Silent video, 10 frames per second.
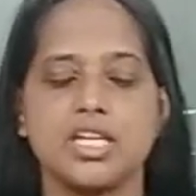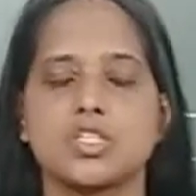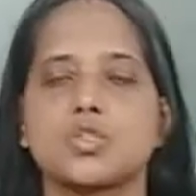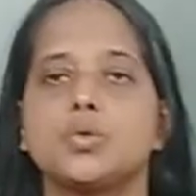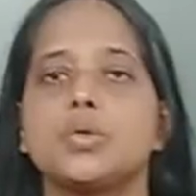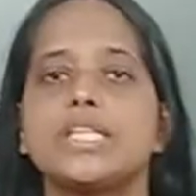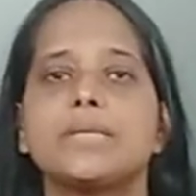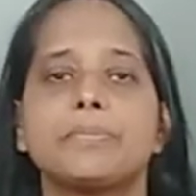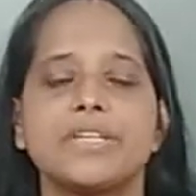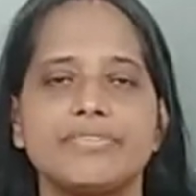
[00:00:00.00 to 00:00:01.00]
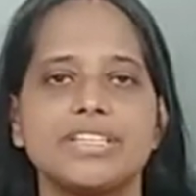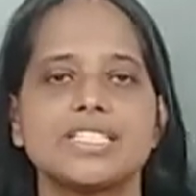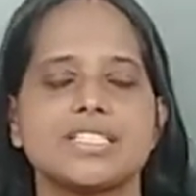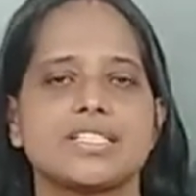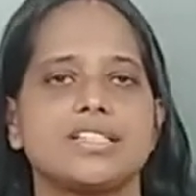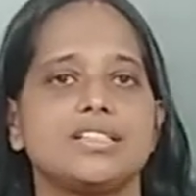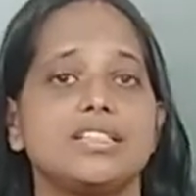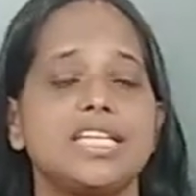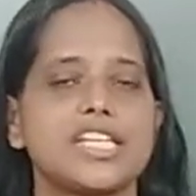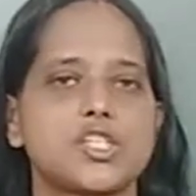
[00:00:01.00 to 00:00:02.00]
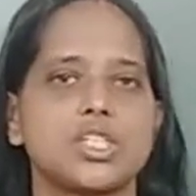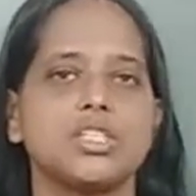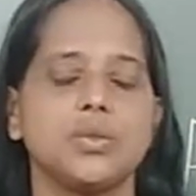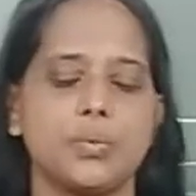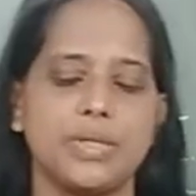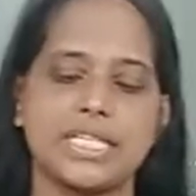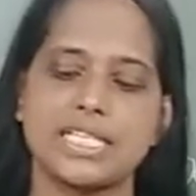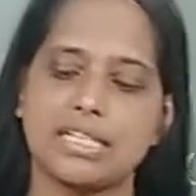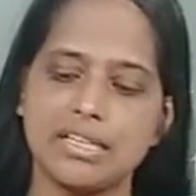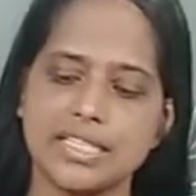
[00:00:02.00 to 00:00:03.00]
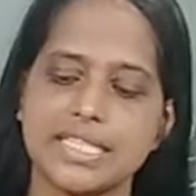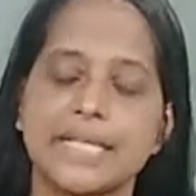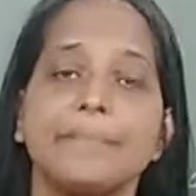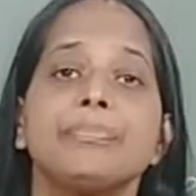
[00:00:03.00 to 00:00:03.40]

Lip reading: So in the previous lecture, we discussed